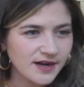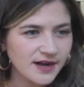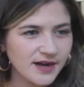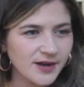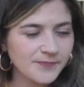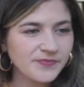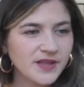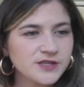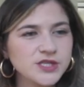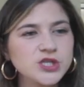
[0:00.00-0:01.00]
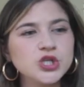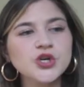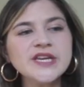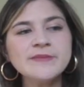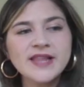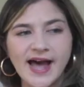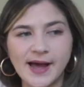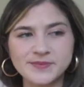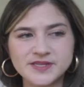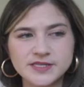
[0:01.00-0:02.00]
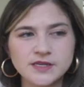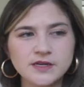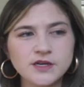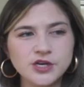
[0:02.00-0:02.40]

Streamlabs.